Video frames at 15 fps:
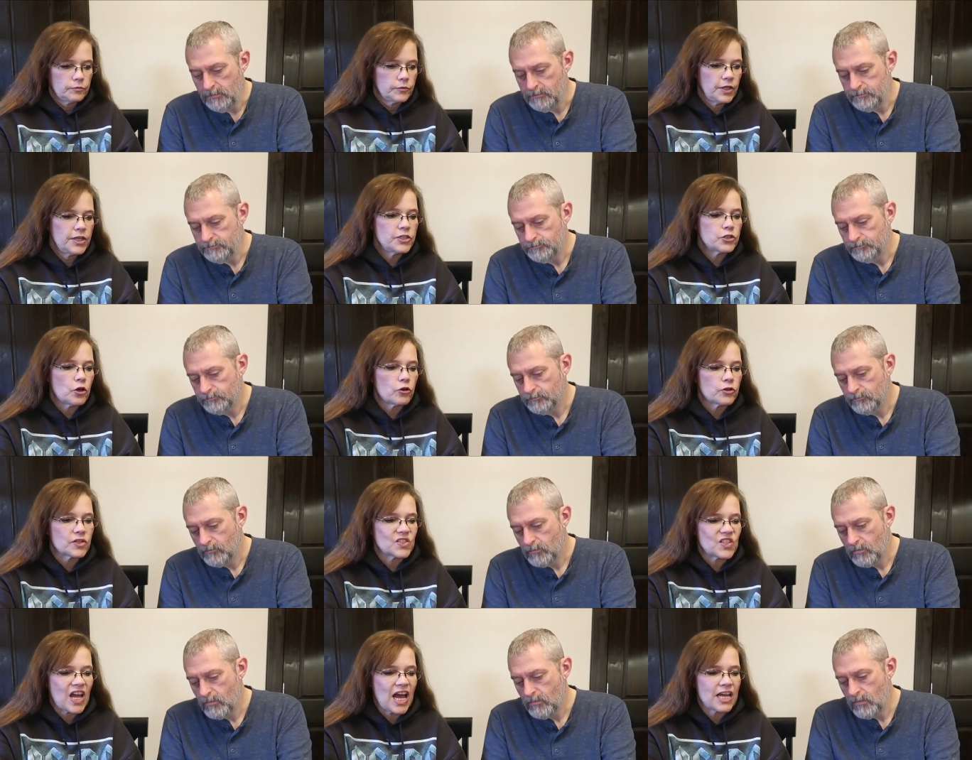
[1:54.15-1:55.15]
Speaker 1: These are the
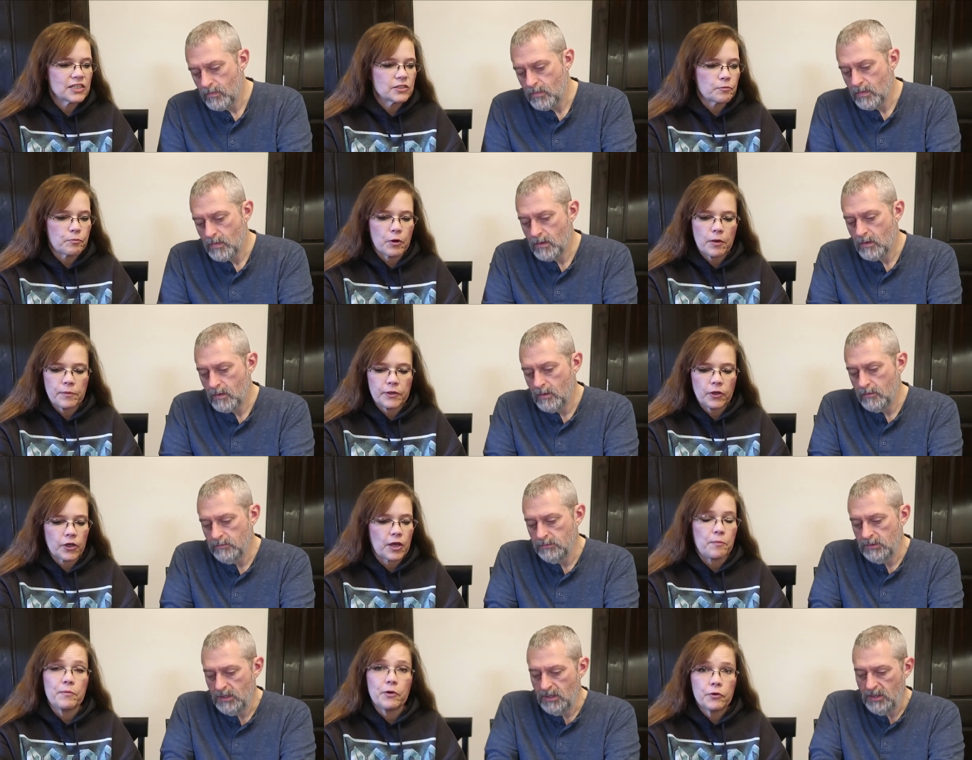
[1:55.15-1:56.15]
size of probably
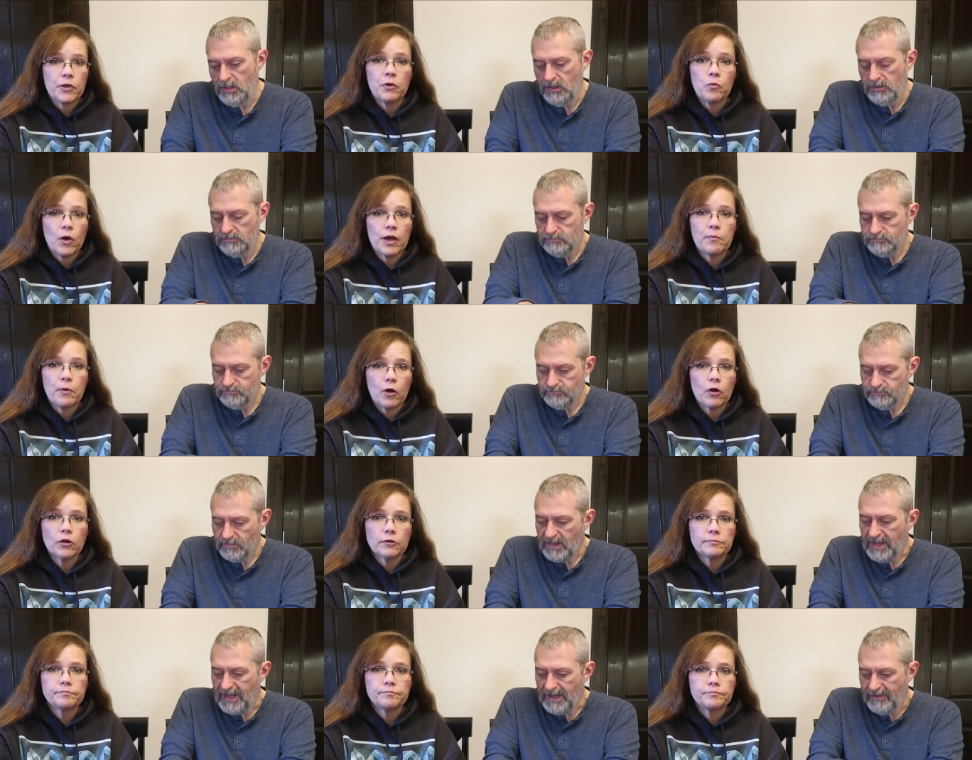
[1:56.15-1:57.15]
like a Milky Way
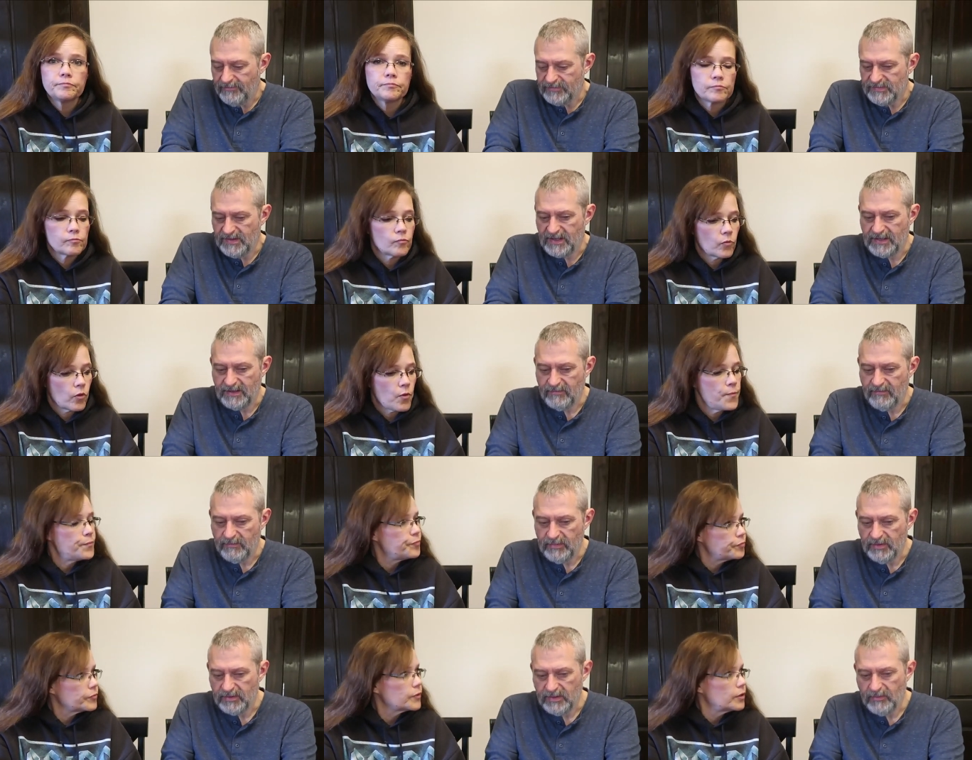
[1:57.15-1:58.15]
bar.
Speaker 2: Yeah, I was thinking of a
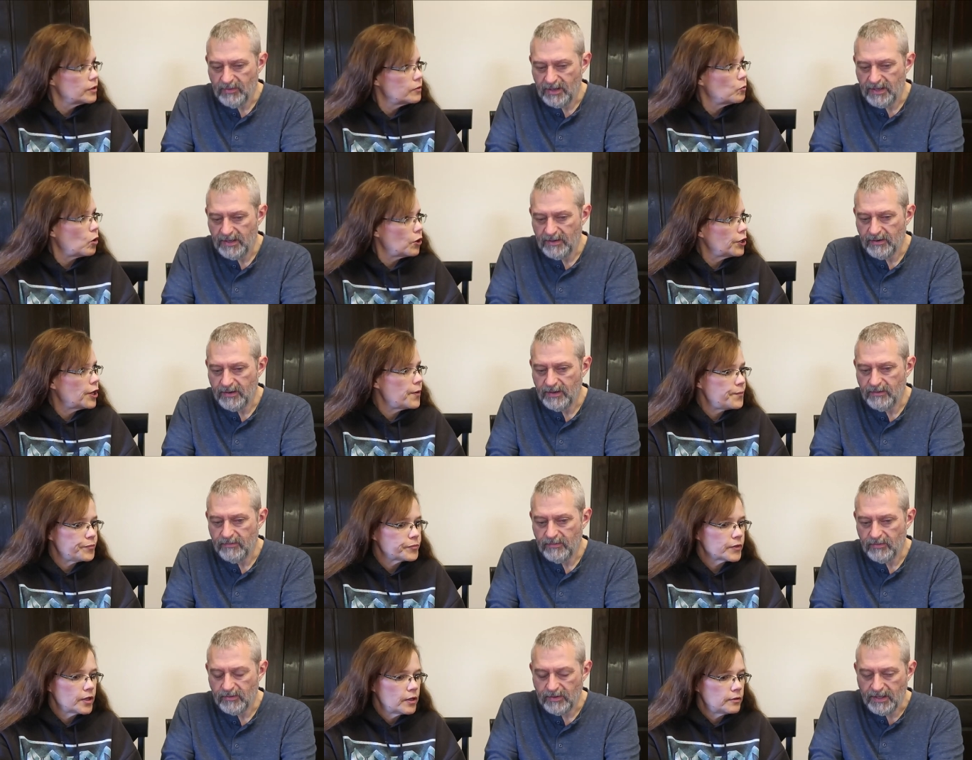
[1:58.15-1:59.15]
Milky
Speaker 1: Way. Were you?
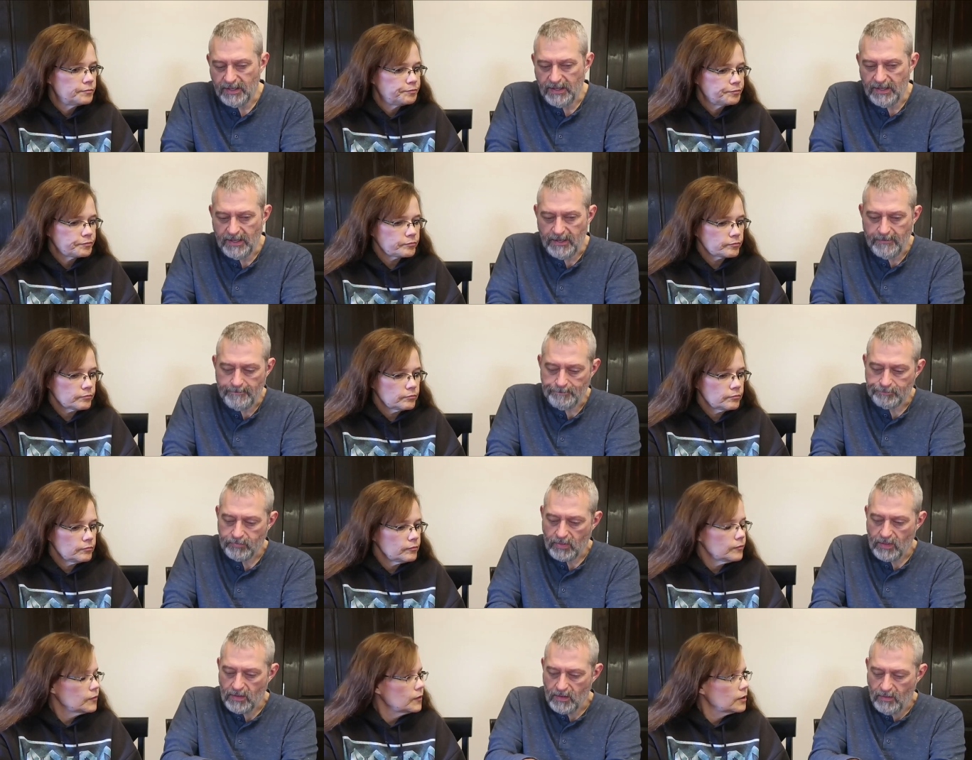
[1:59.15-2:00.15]
Uh, or a um,
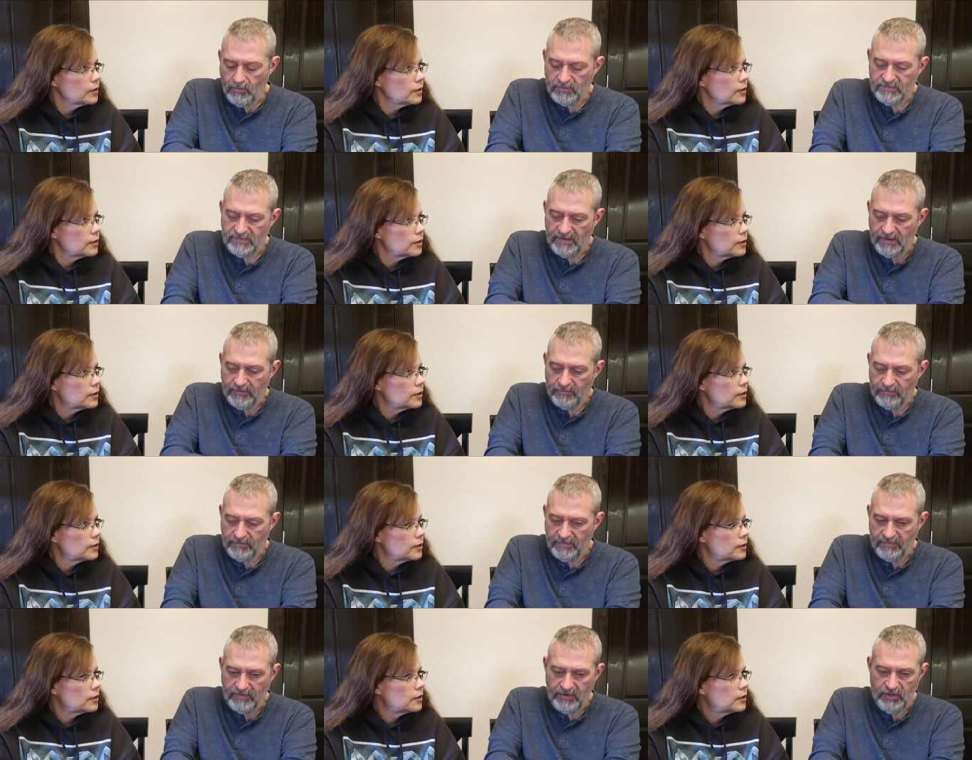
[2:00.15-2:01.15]
Speaker 2: what's the other one?
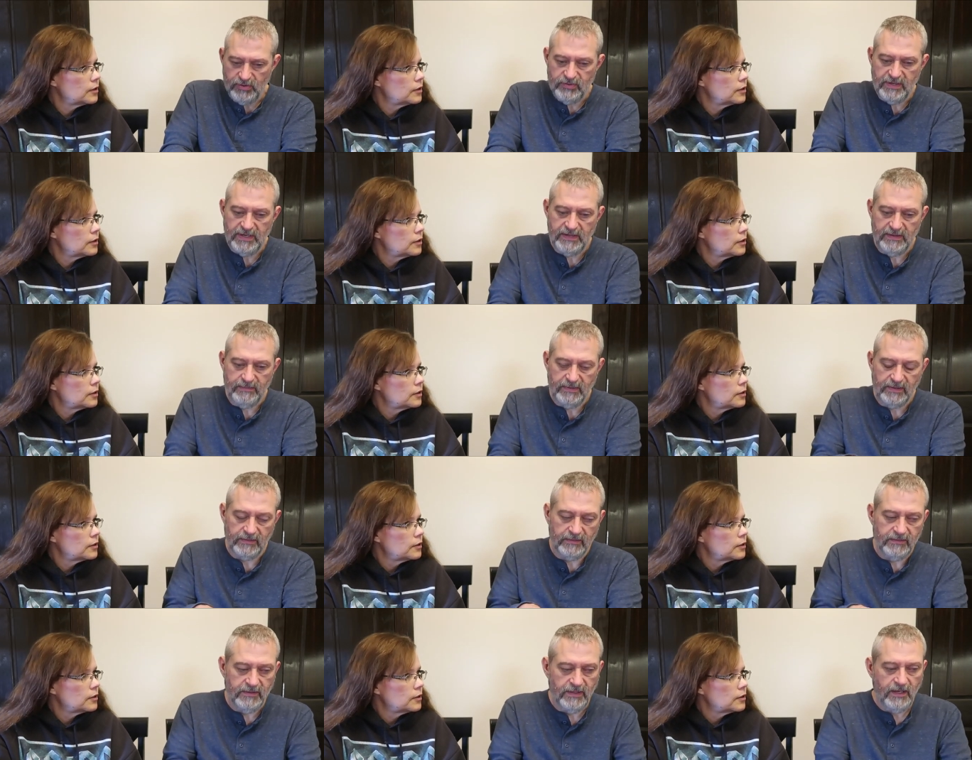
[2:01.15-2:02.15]
The nougat in the
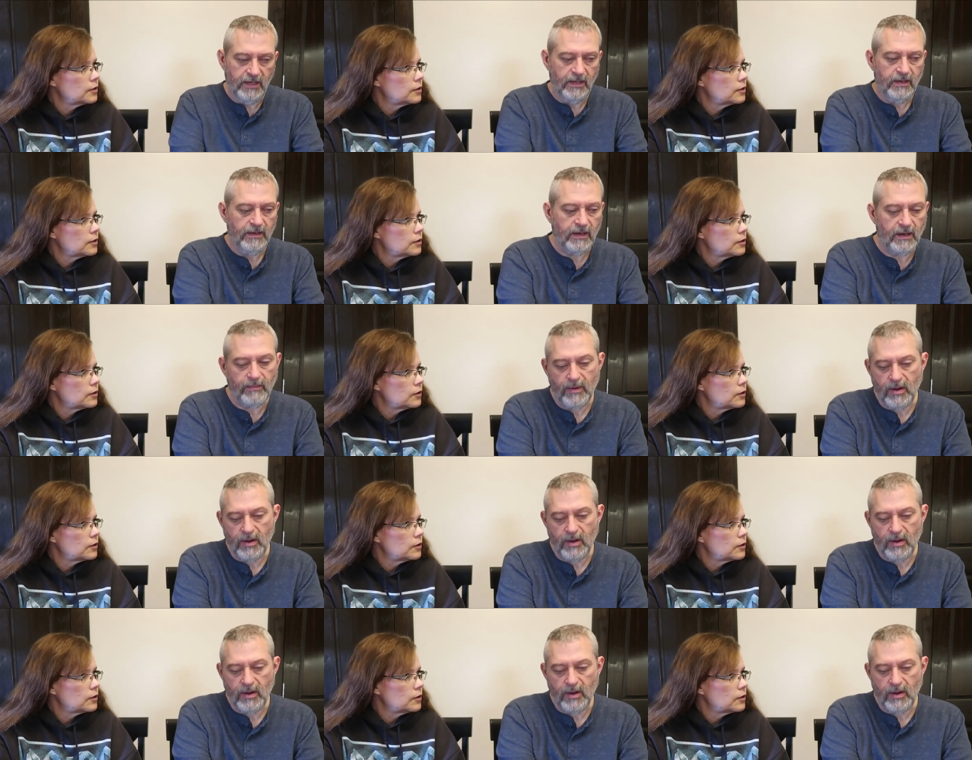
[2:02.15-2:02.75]
middle, not a